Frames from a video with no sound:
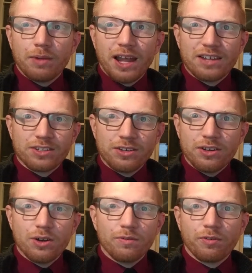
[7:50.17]
As a
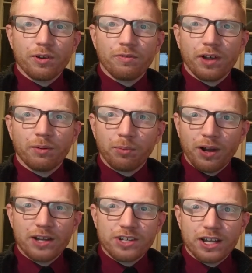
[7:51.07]
note for your final
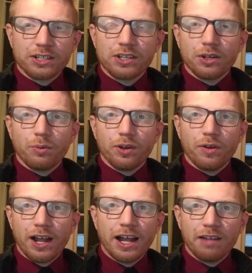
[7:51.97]
project, when
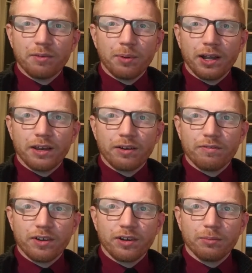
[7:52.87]
you have a binary
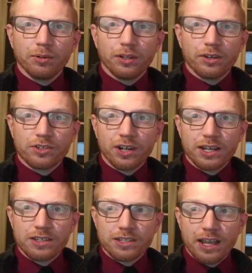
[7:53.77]
variable and you're trying
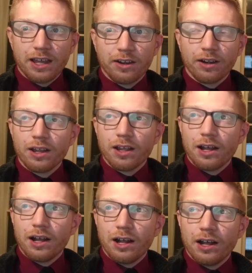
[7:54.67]
to scatter,
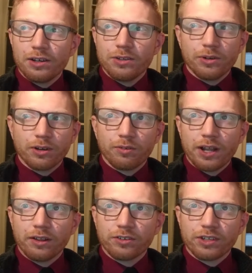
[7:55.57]
doing a
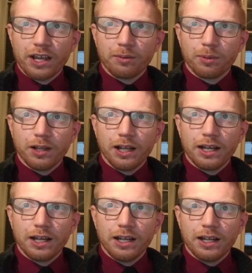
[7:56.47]
regular scatter
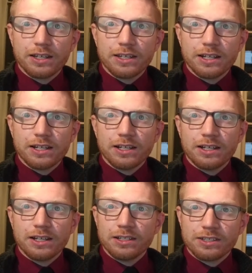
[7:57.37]
plot
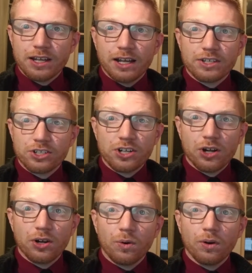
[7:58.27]
does not
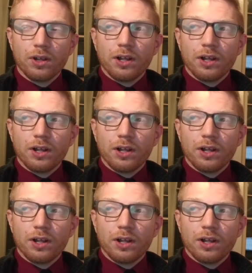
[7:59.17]
show